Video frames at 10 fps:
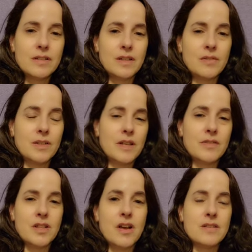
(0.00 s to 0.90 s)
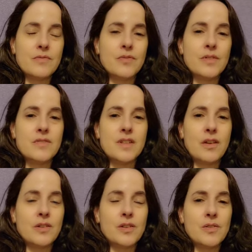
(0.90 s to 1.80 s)
He would have a closet full of
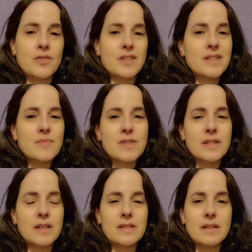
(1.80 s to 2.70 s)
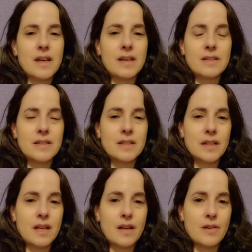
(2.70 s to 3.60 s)
designer clothes and he wasn't into that. He
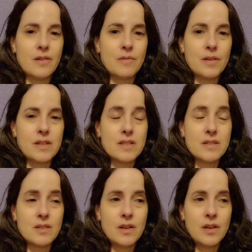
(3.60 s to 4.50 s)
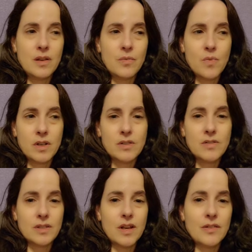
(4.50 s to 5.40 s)
didn't care. He just wanted
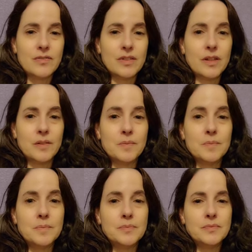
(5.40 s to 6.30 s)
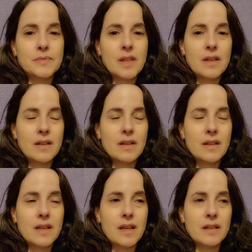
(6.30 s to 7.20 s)
her love, you know.
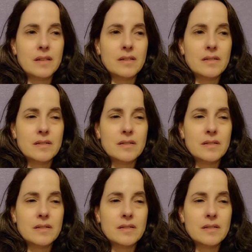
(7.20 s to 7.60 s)
And